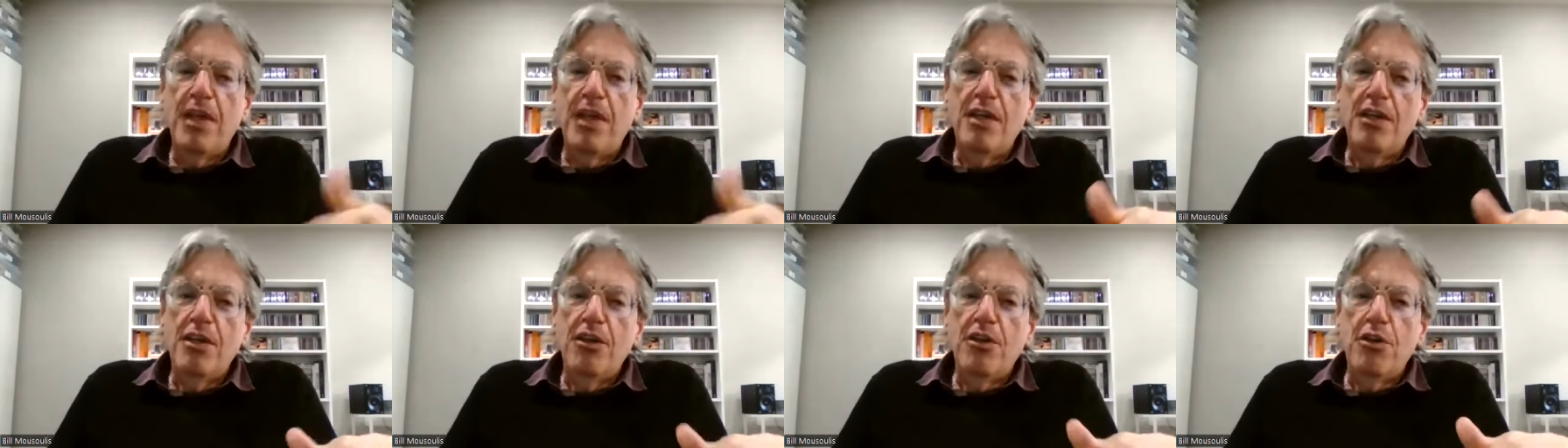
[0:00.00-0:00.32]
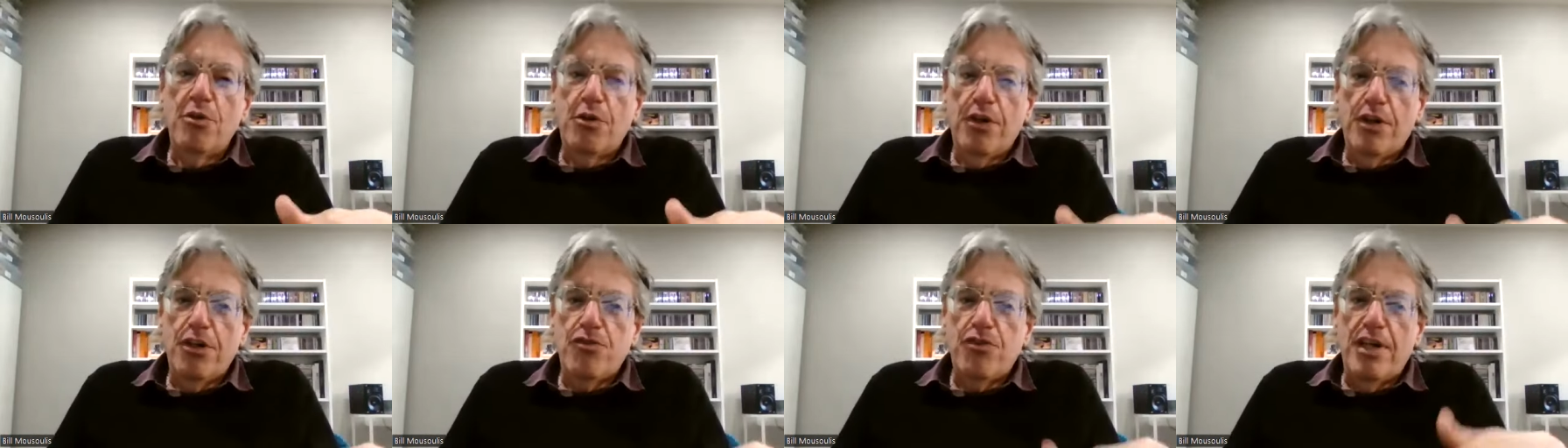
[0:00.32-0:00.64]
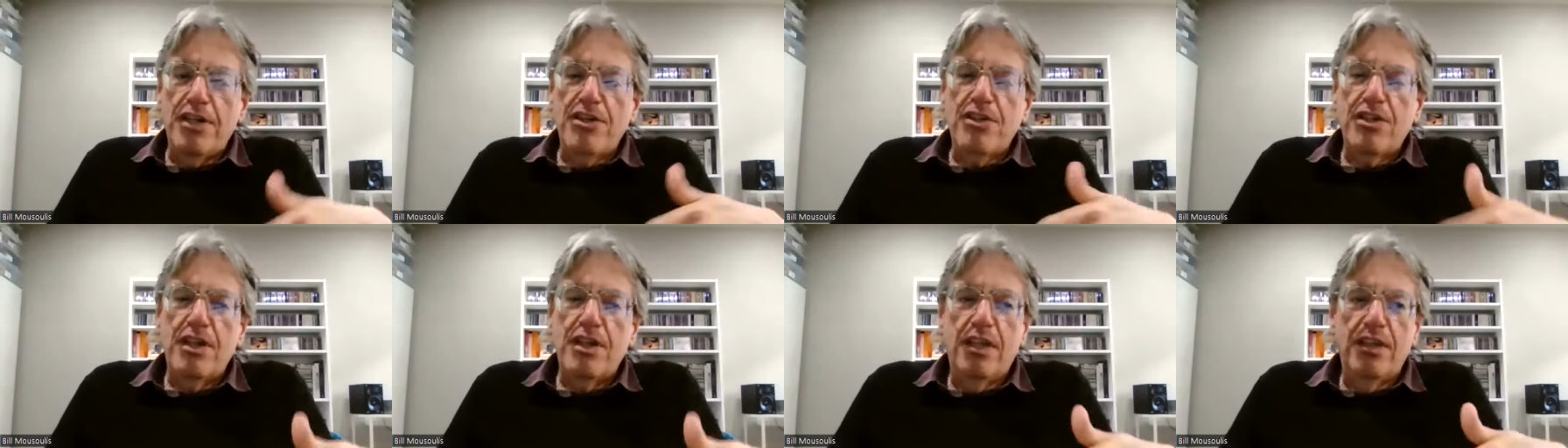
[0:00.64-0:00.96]
you're
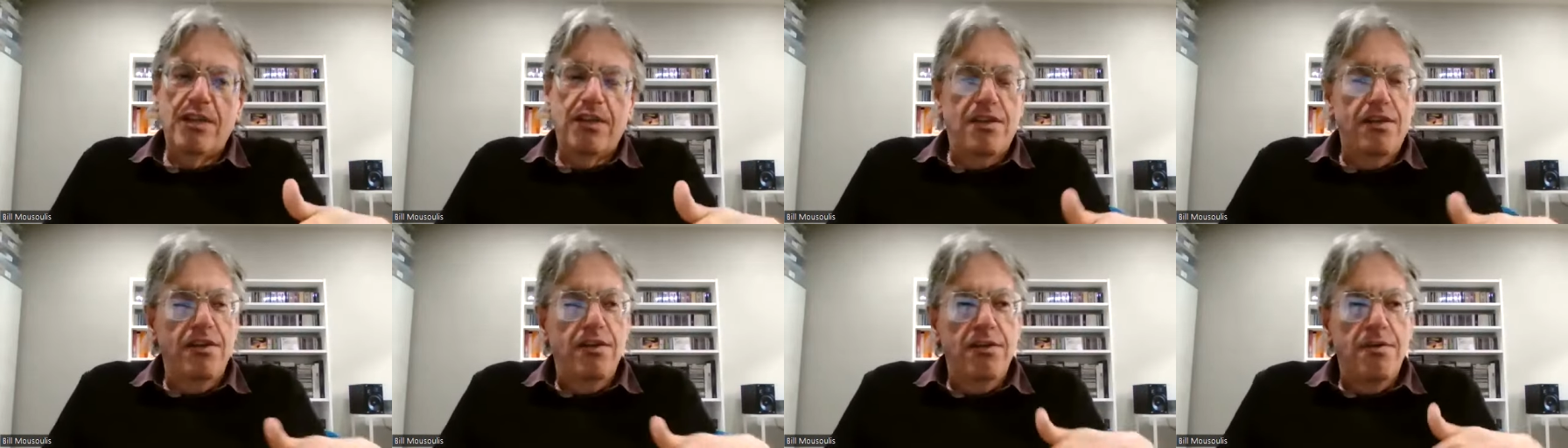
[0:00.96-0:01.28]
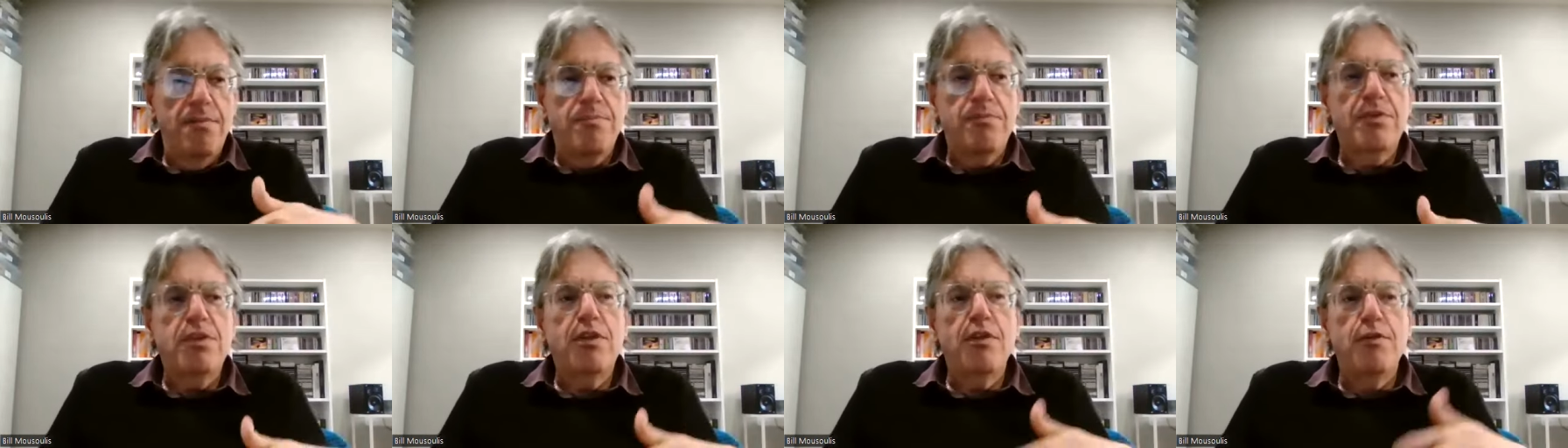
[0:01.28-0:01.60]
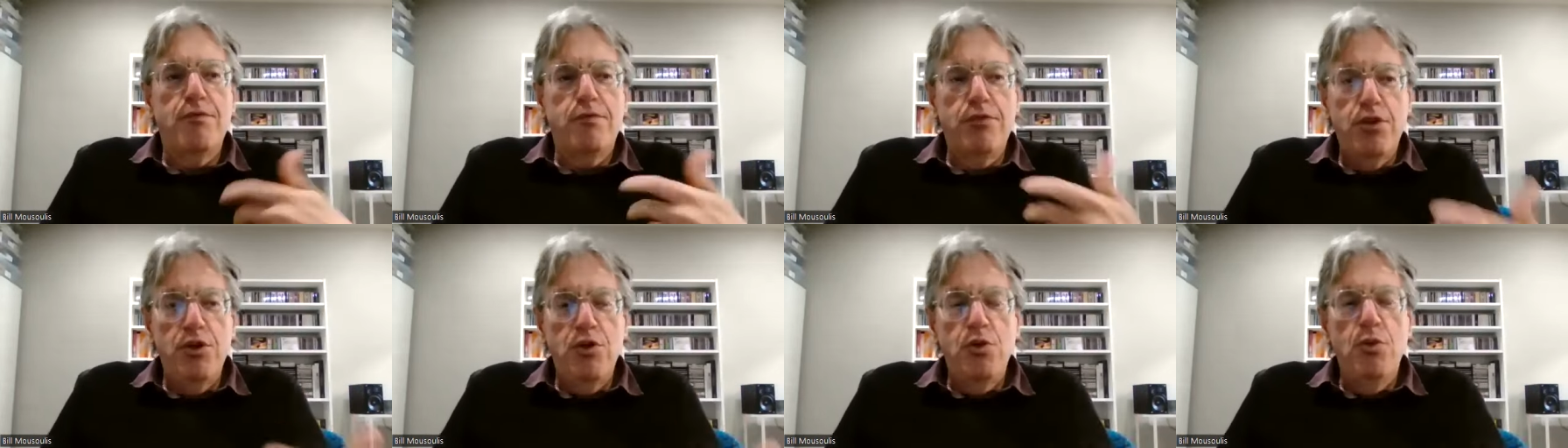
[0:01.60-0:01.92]
addressing the the
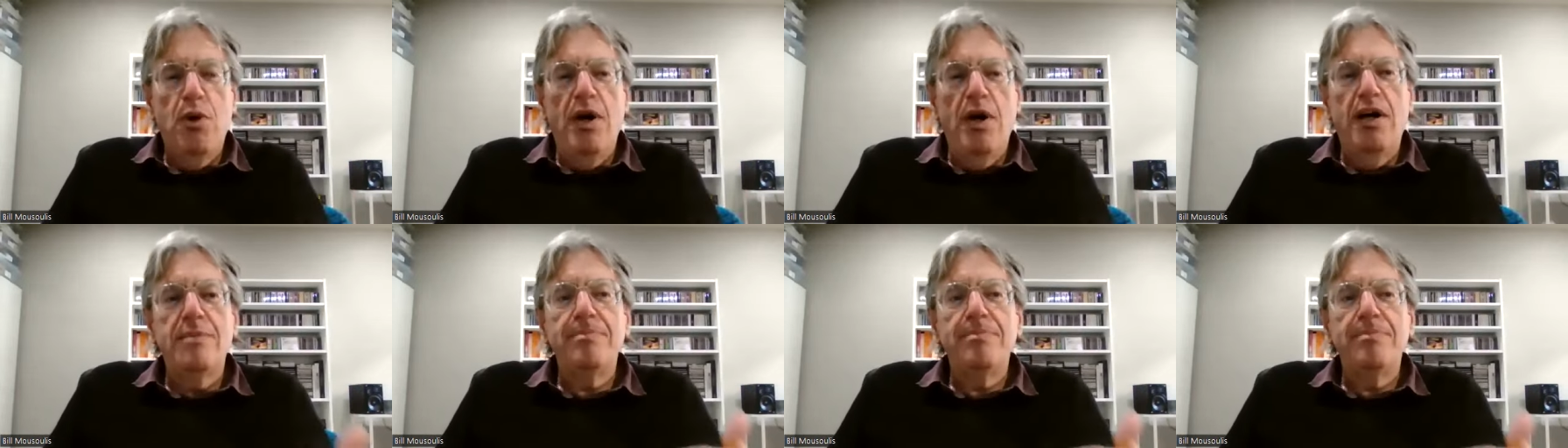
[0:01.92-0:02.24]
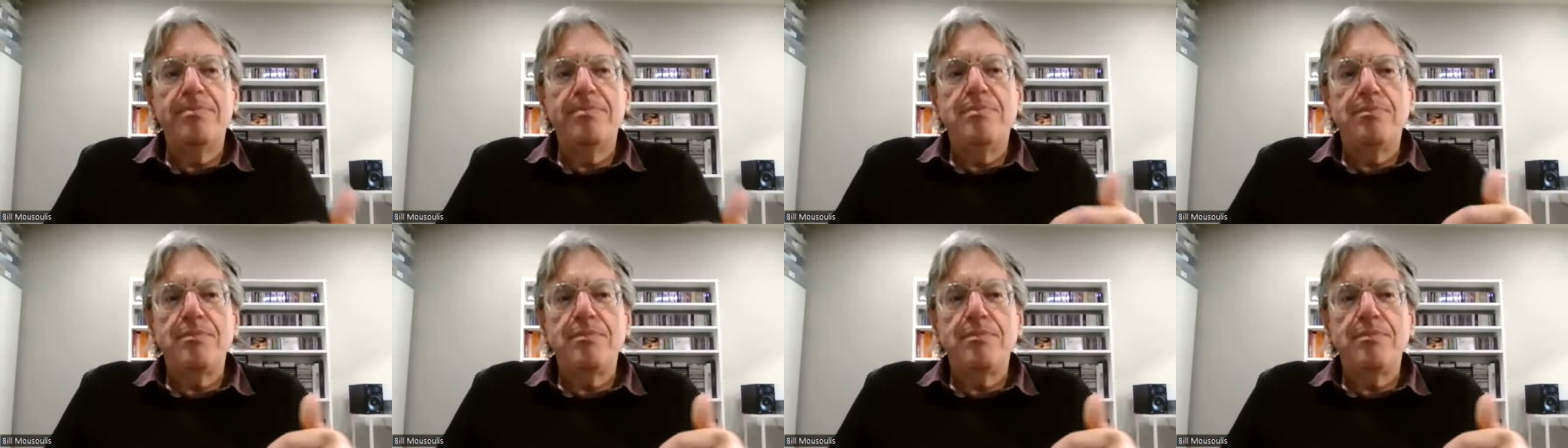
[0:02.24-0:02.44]
viewer,